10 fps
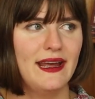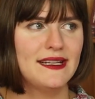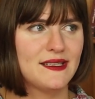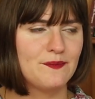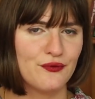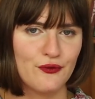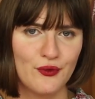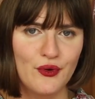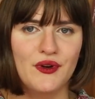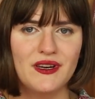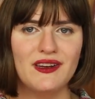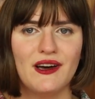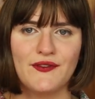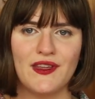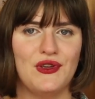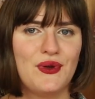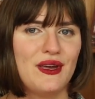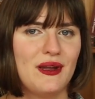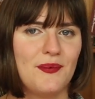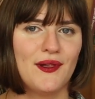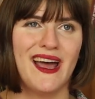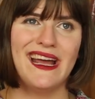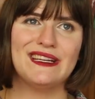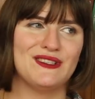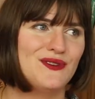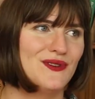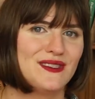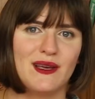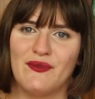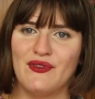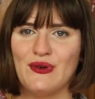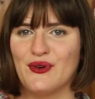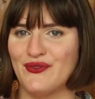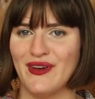It's broad enough that you can apply it to some of your